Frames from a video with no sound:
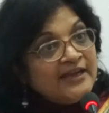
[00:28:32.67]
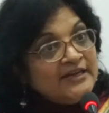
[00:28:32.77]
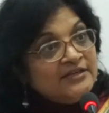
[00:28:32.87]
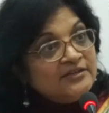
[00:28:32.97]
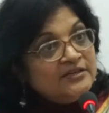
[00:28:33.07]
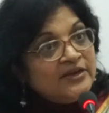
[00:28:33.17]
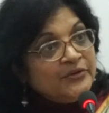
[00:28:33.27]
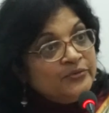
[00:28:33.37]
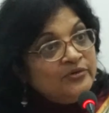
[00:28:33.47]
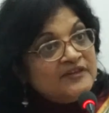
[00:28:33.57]
But that was
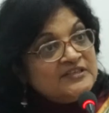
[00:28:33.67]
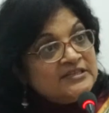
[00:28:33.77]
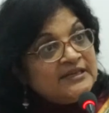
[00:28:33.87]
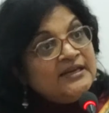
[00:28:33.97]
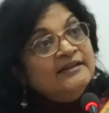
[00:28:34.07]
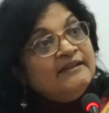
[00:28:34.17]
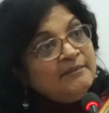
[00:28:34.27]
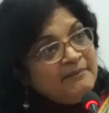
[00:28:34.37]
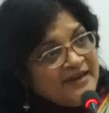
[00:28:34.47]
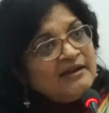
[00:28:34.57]
violated in our
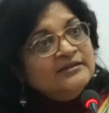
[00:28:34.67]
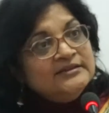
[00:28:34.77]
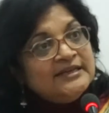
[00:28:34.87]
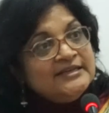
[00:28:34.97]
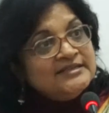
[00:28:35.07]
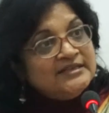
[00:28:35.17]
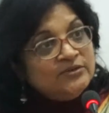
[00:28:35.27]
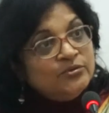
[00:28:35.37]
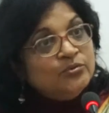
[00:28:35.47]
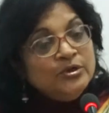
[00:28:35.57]
university, and then many
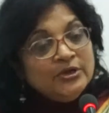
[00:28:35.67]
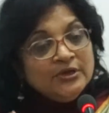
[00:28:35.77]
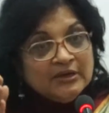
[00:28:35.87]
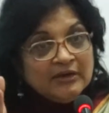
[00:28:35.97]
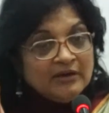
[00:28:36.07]
other things that, if